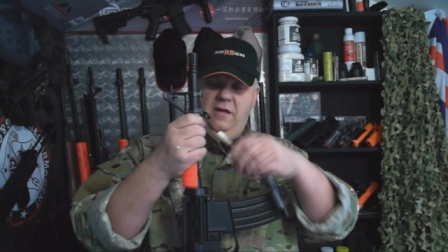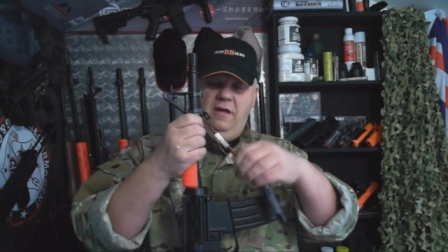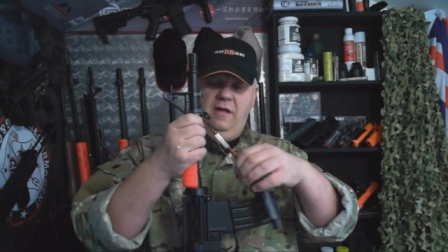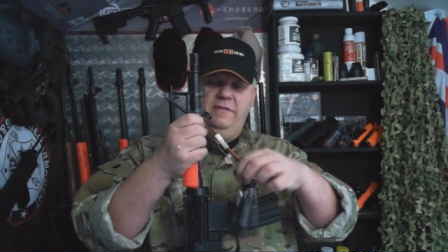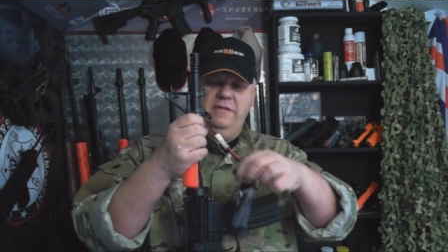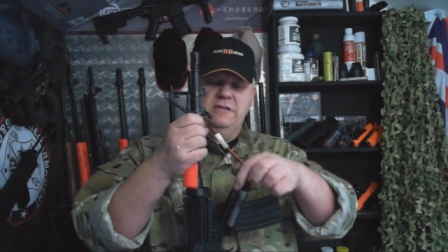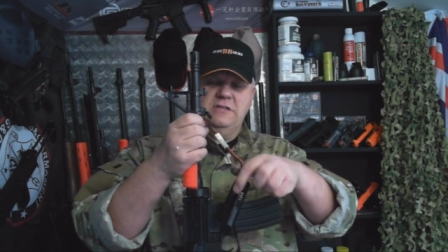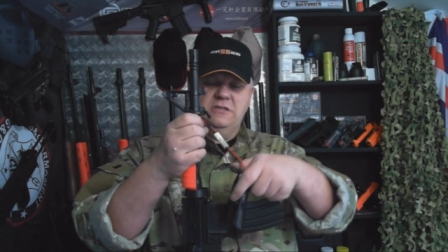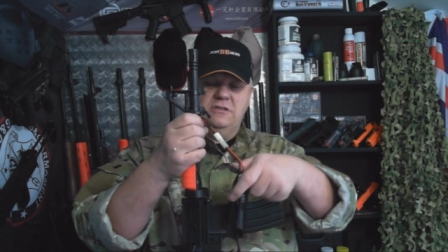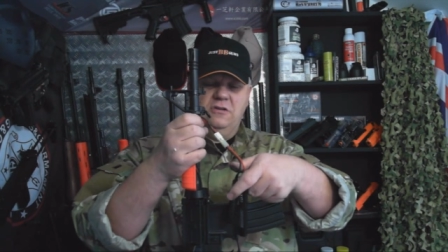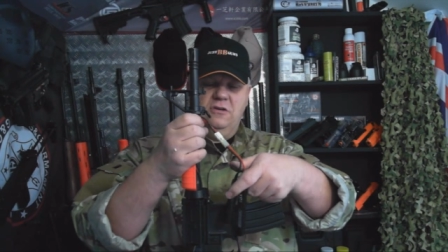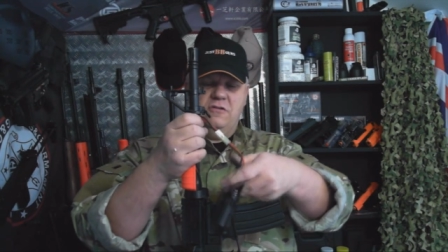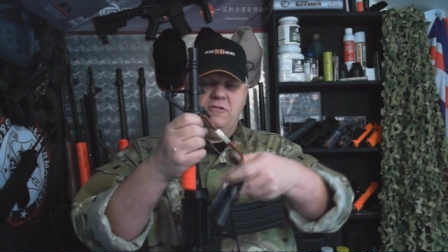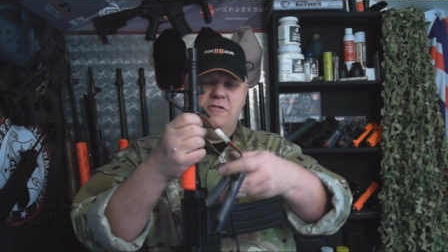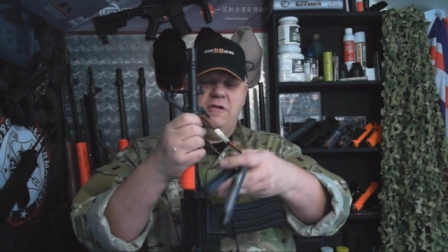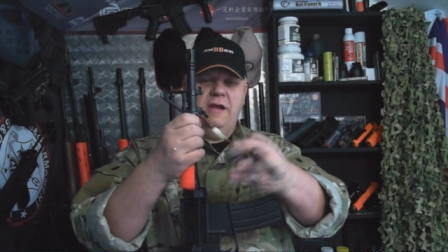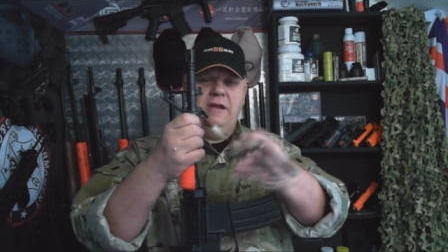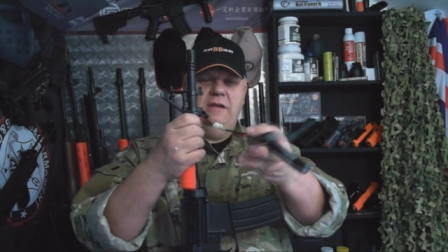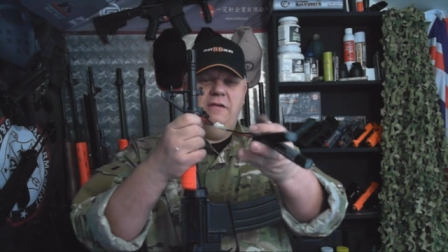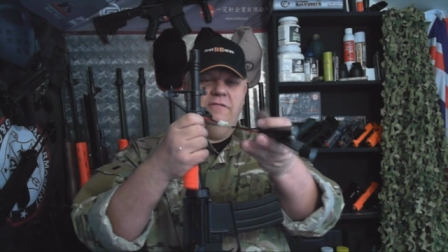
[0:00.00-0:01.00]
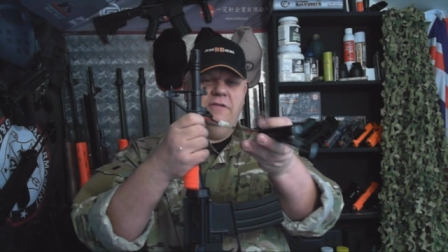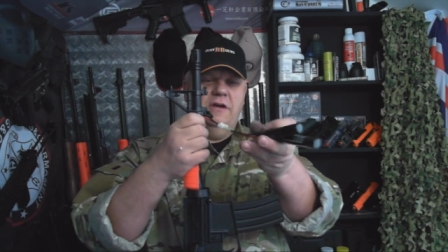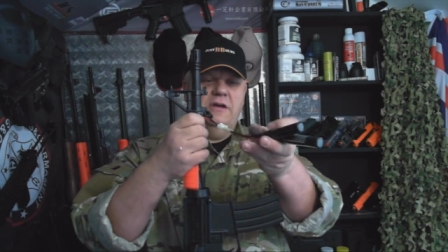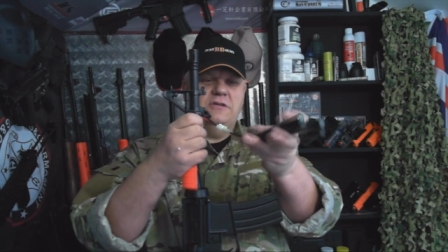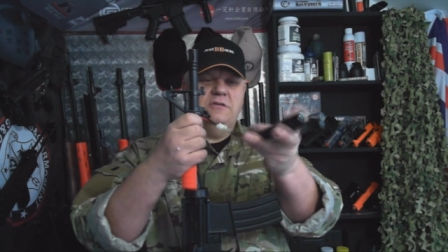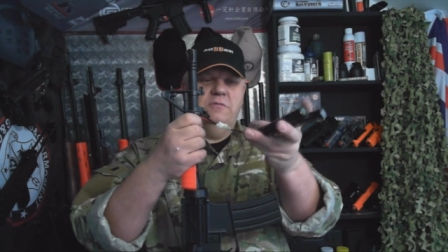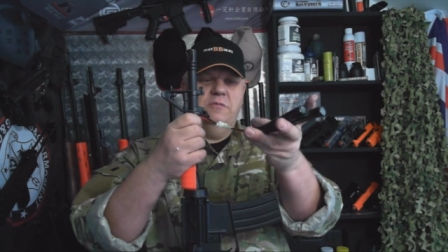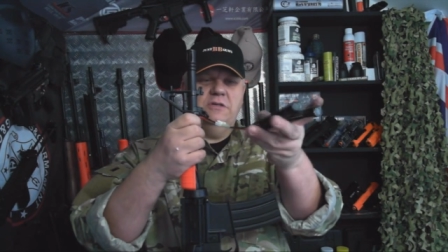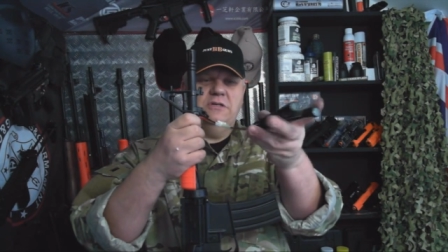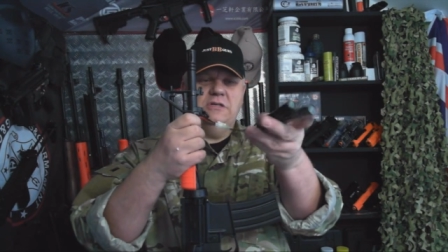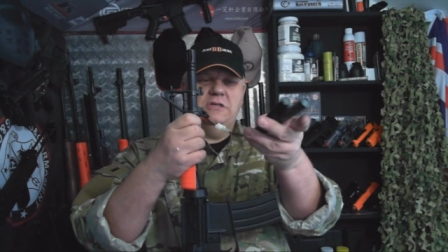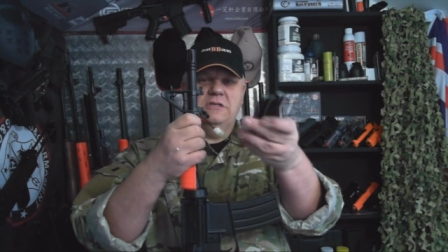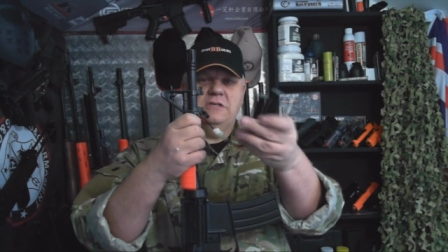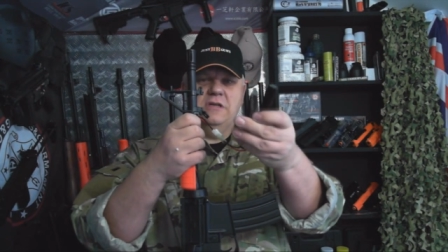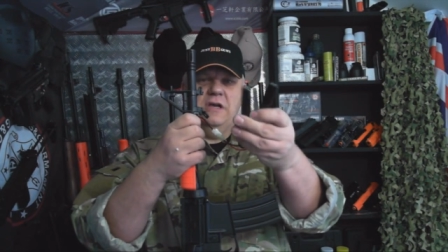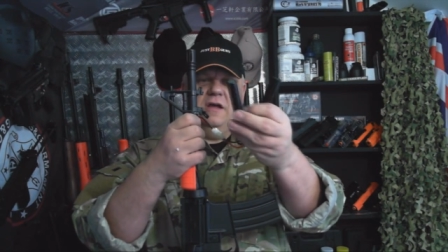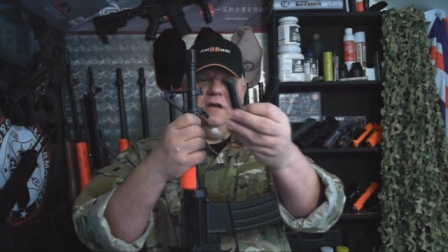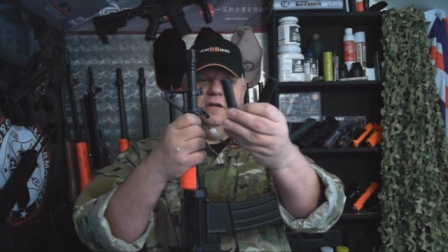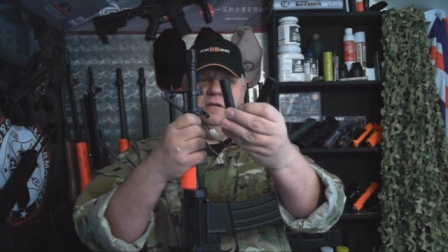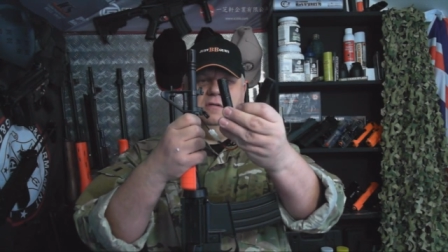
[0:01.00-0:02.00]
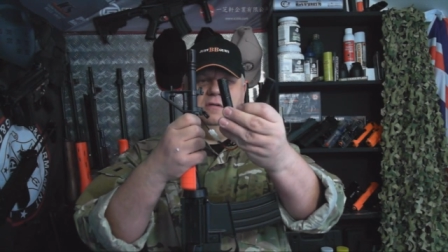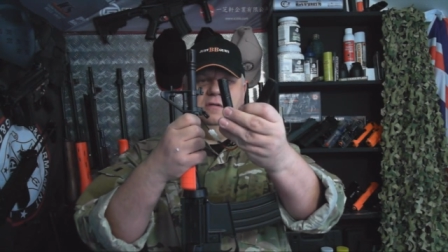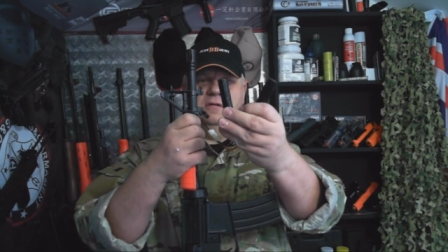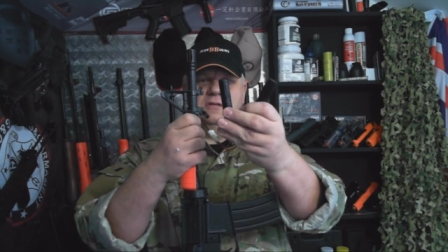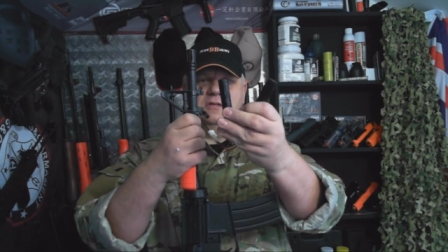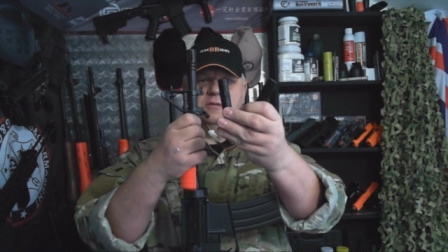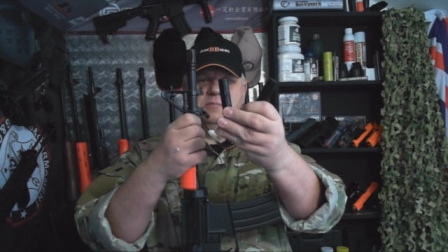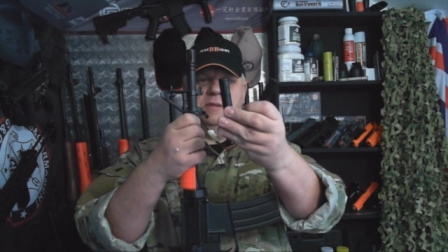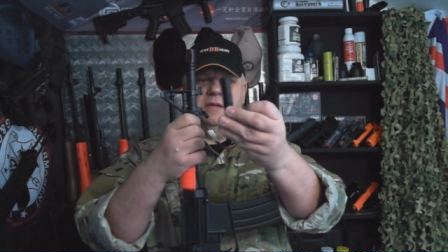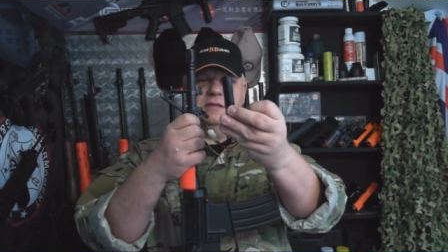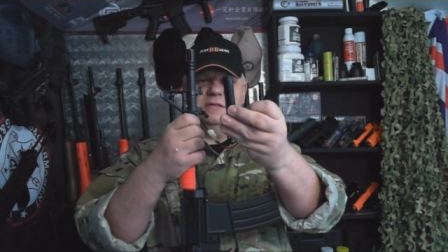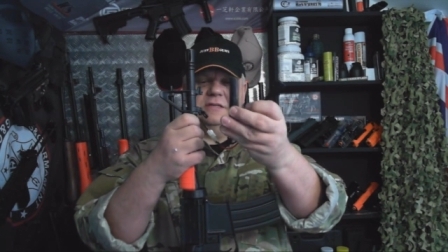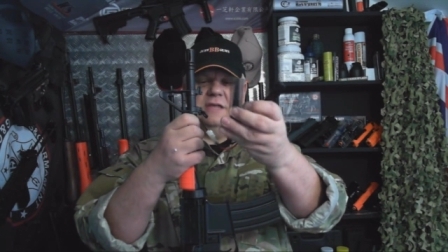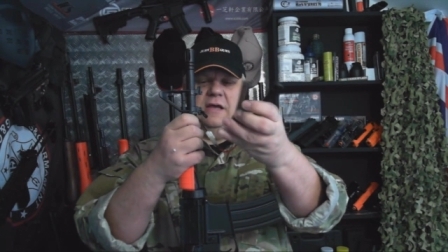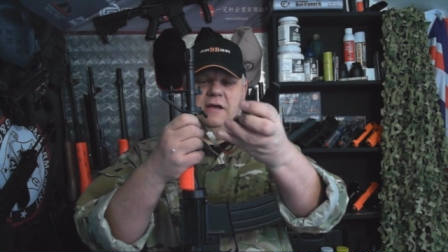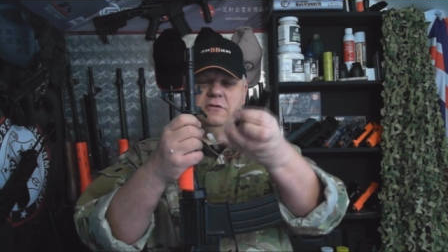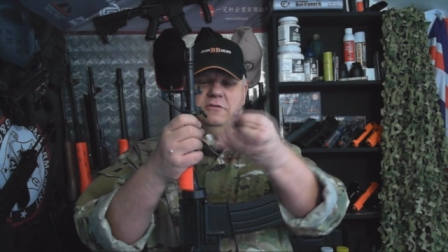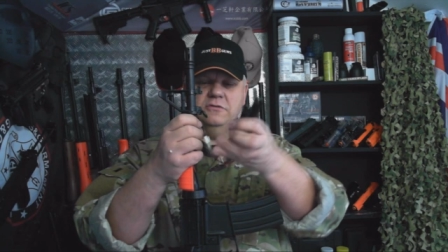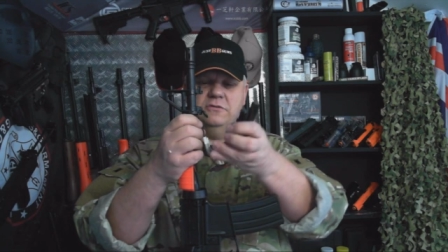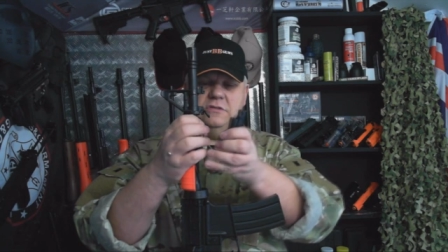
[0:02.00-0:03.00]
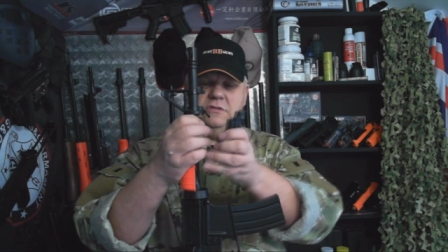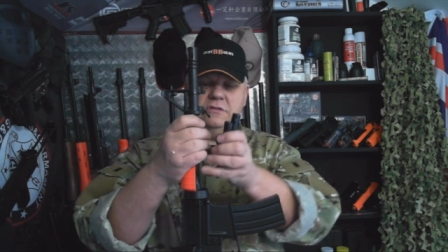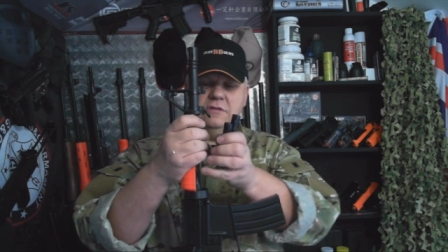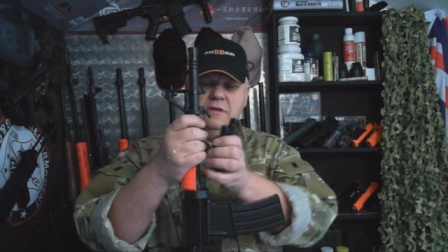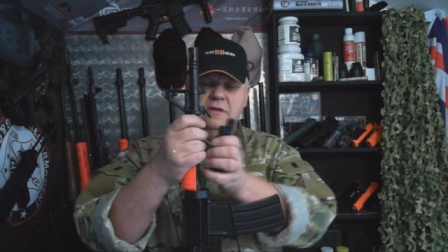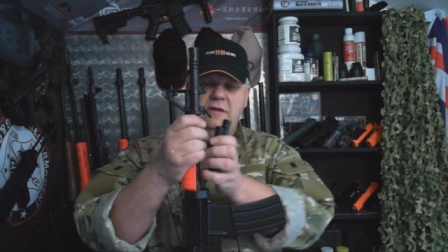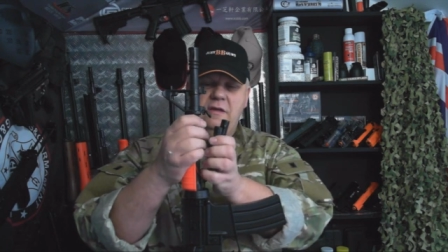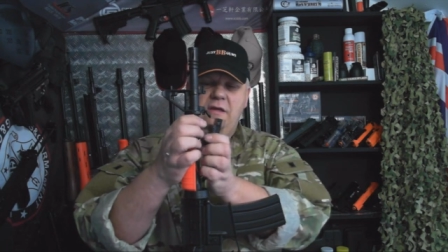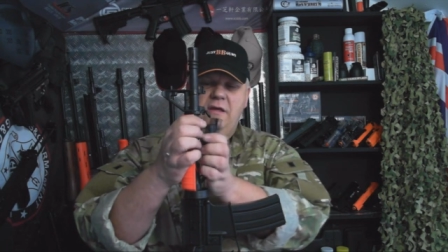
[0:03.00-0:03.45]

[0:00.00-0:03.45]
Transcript: And this is the crane version, which is uh, split cells.